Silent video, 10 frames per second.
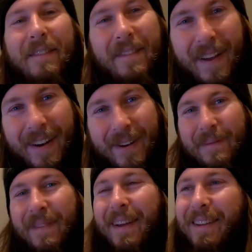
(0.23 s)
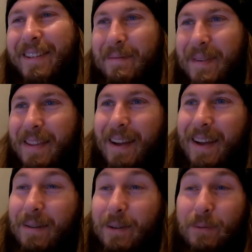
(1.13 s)
Välkommen allesammen!
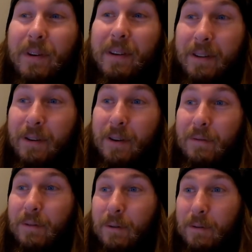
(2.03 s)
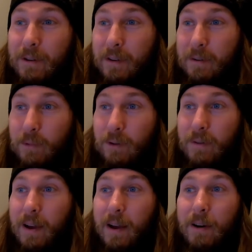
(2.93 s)
I was really looking forward to this
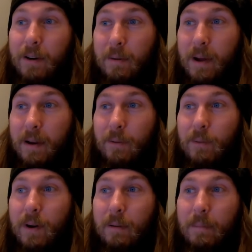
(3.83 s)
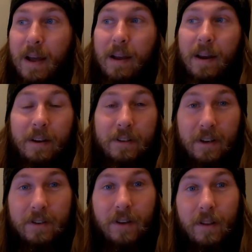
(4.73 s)
movie. I heard about it a while back and I
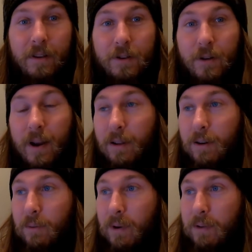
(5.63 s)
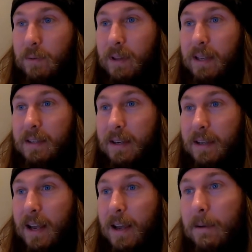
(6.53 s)
just saw the trailer. It was released
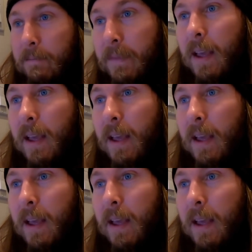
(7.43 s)
today.